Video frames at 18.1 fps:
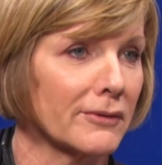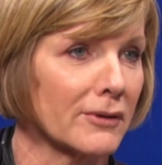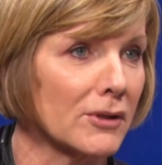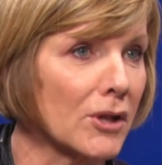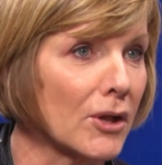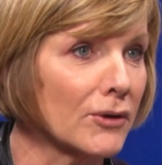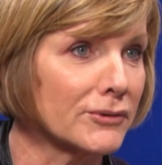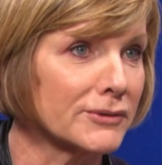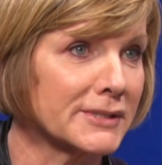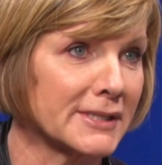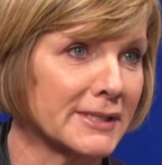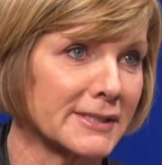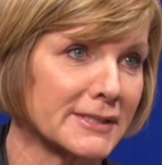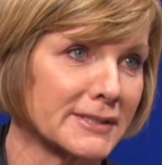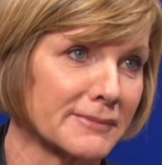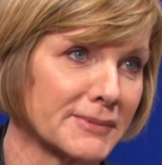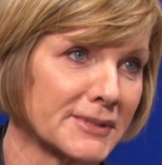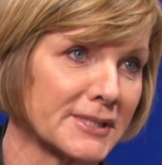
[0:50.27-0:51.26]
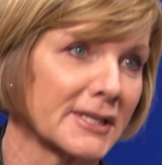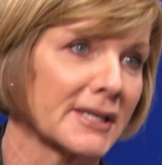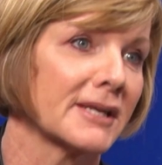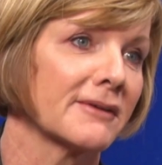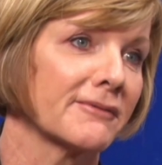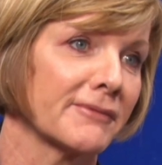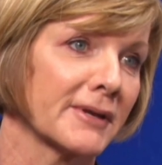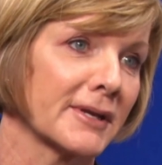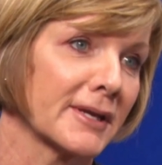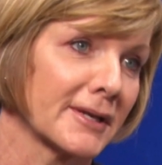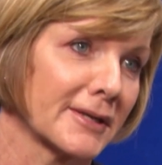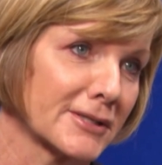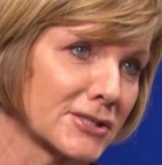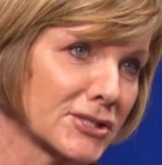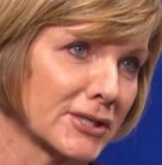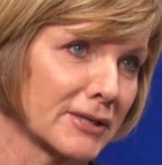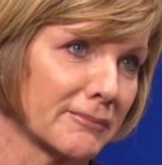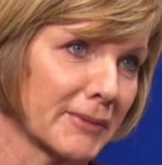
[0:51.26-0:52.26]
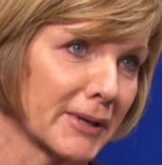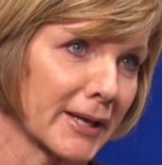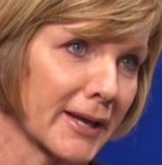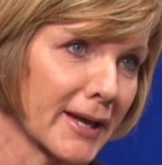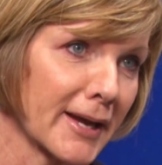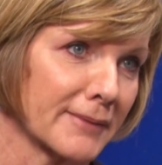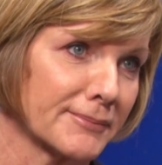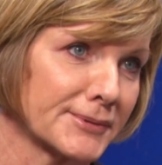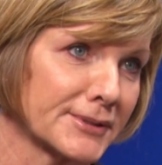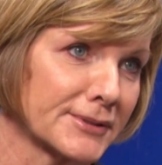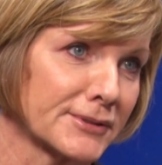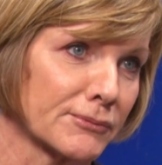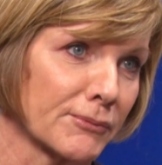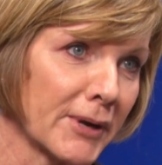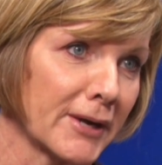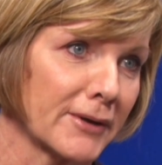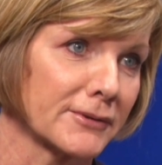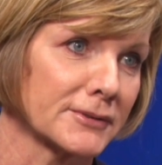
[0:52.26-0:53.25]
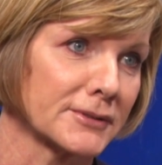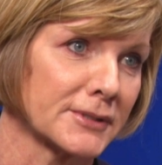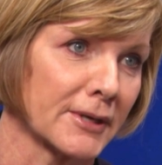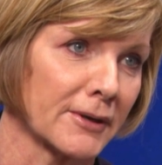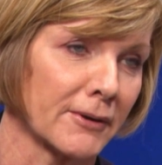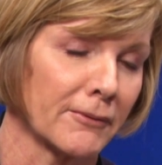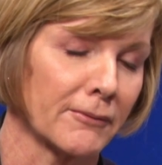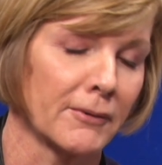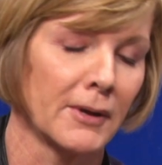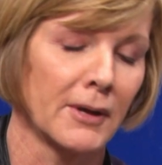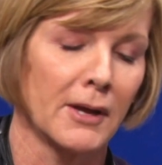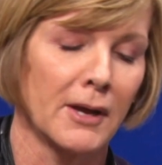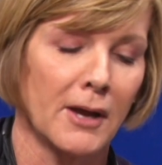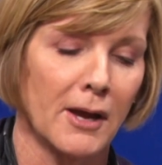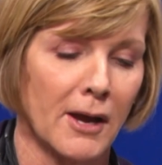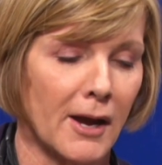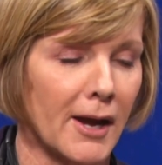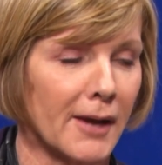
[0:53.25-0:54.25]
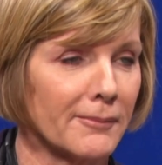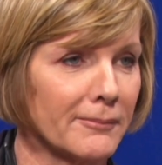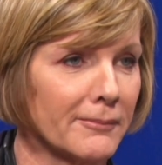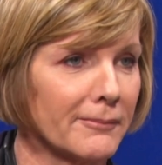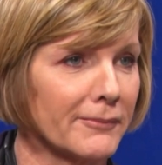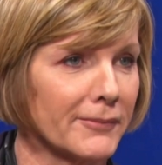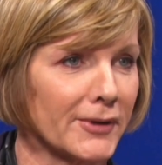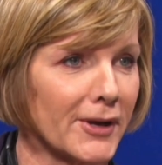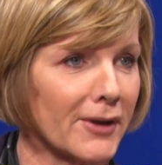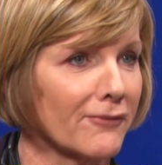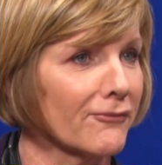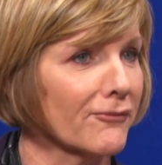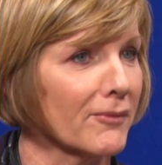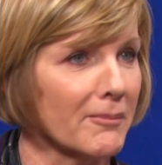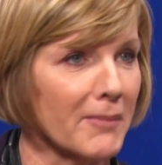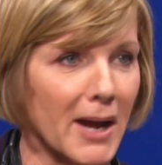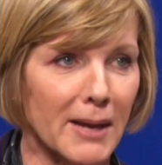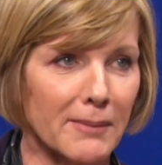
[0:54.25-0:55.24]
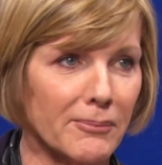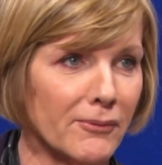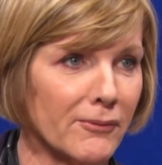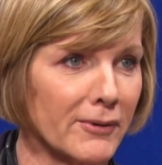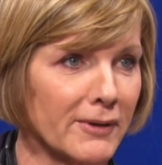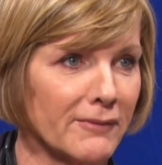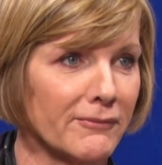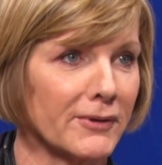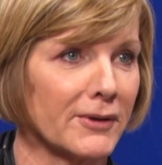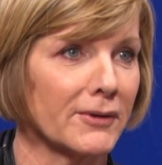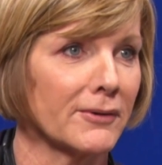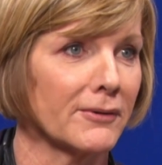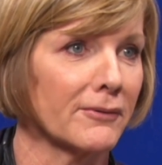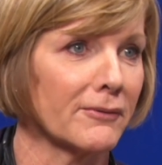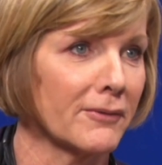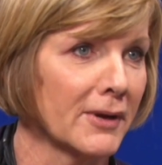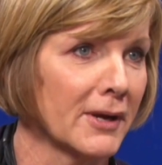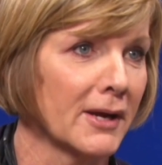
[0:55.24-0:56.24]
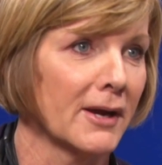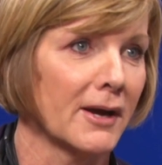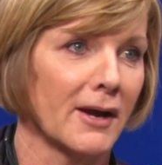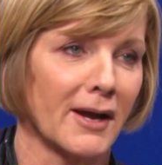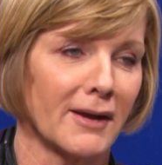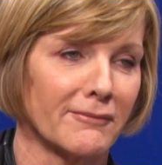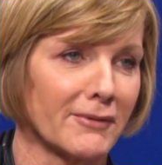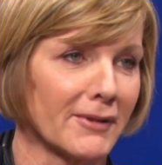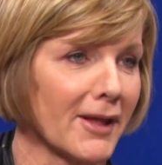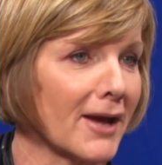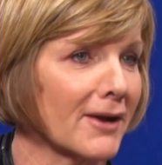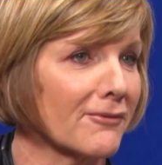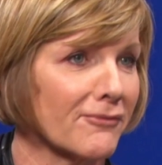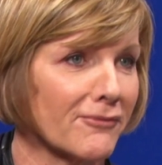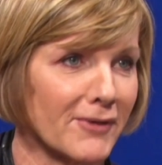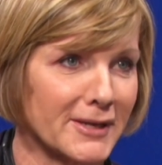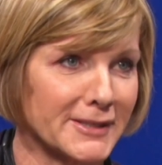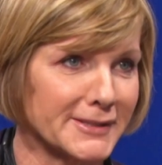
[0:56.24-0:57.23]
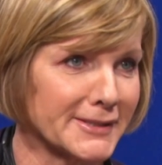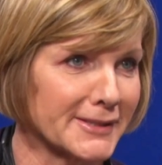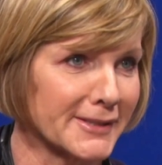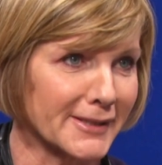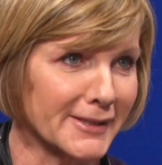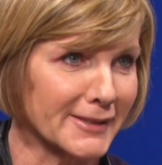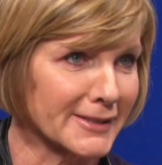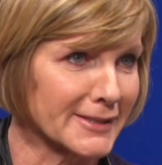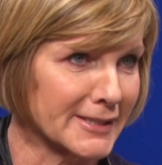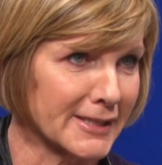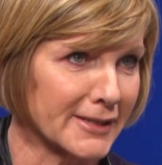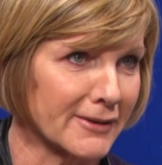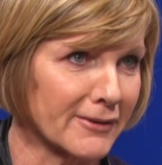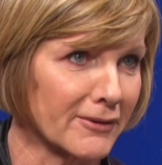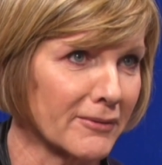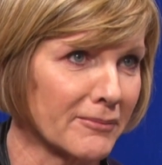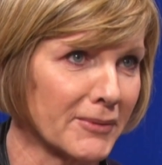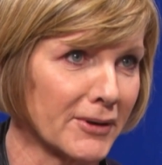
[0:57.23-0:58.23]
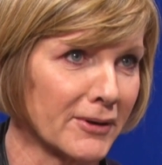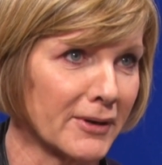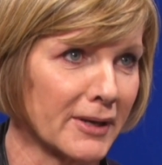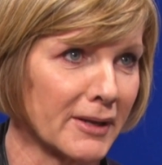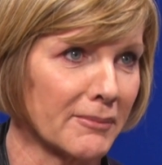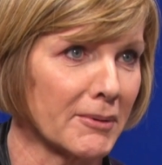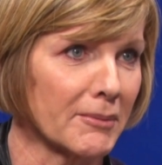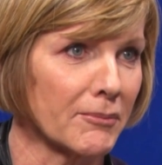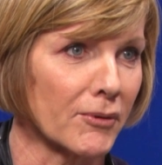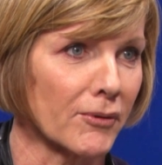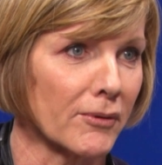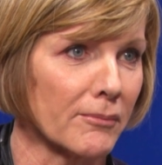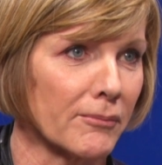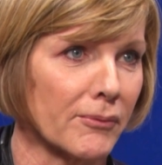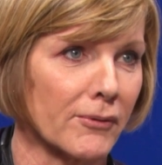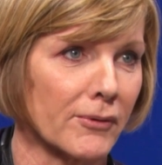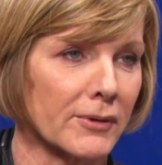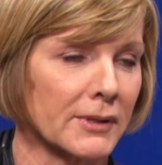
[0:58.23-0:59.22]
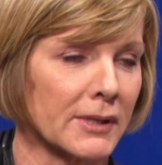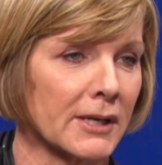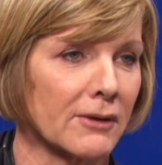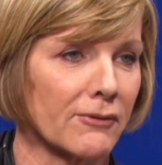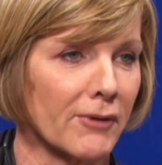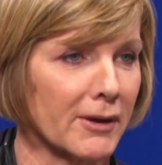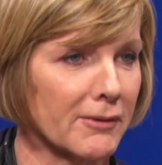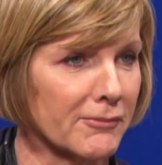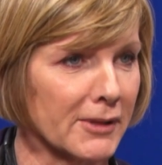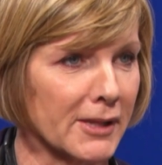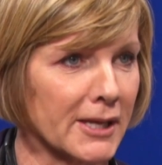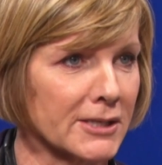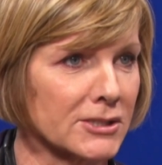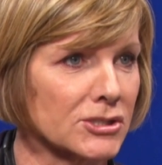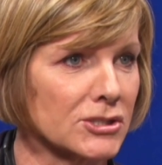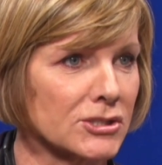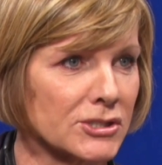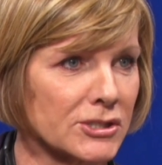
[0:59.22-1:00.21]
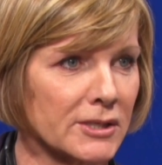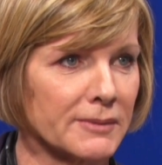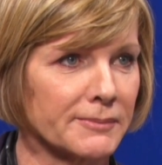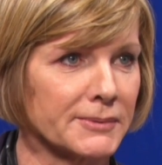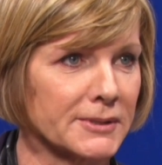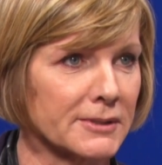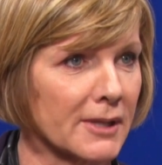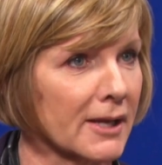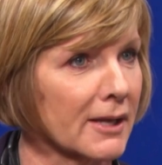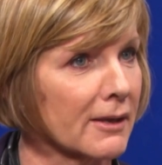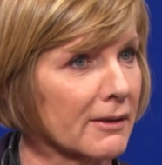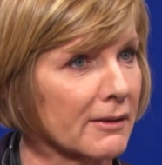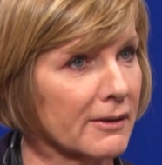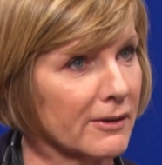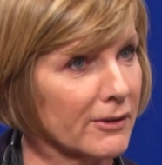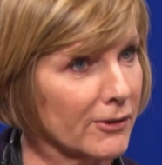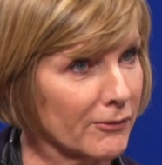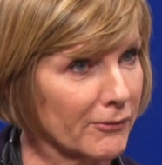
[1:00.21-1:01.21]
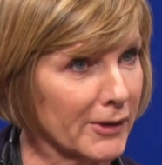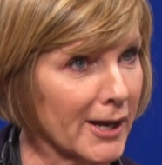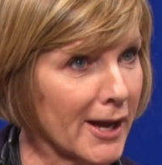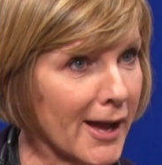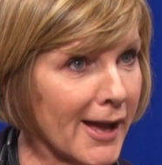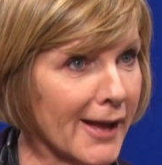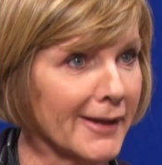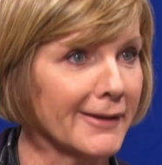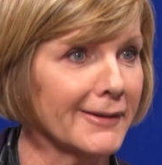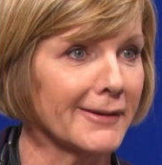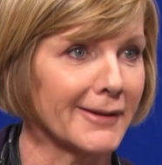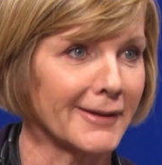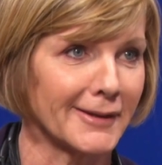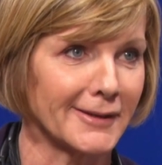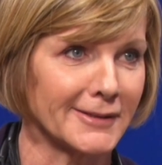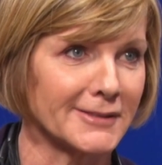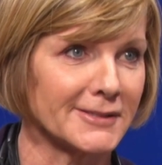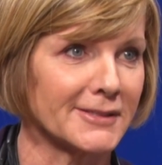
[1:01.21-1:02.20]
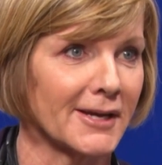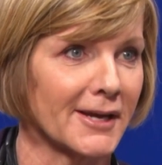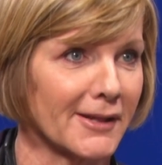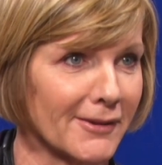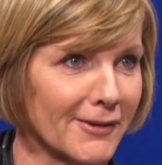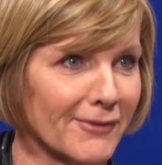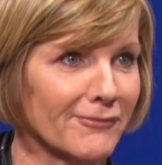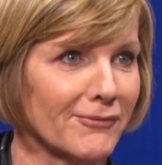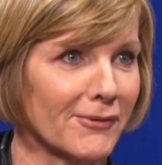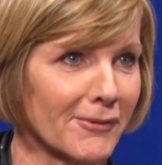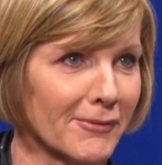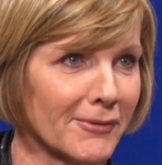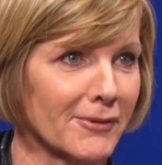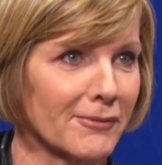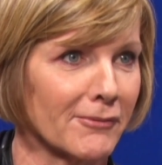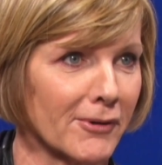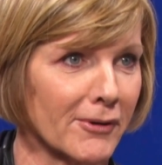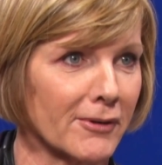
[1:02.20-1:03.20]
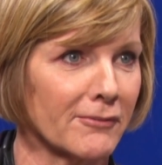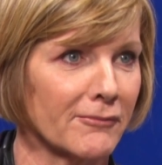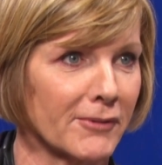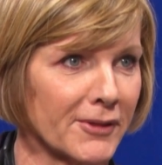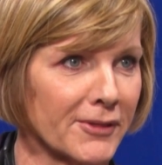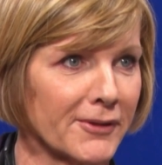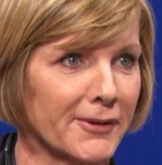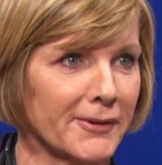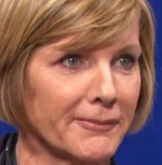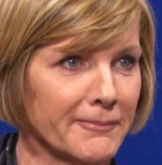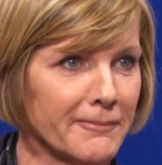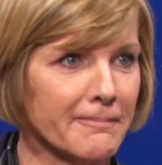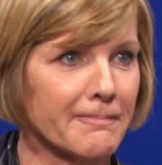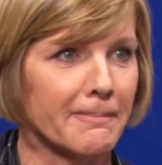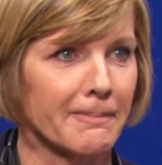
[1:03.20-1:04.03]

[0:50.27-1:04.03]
closing some significant achievement gaps as well. So I'm, you know, from my point of view, I have a lot of friends in the Latino community, but more importantly, great relationships like you and I, and look forward to working with you.